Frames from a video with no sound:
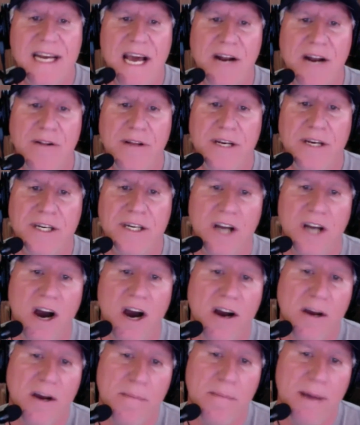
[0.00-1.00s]
not only to
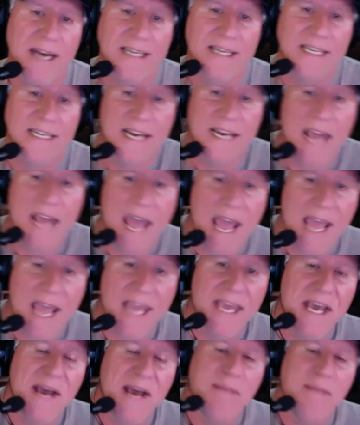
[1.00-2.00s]
talk about it
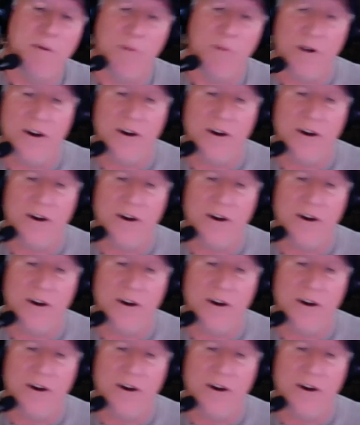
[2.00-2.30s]
today, but we're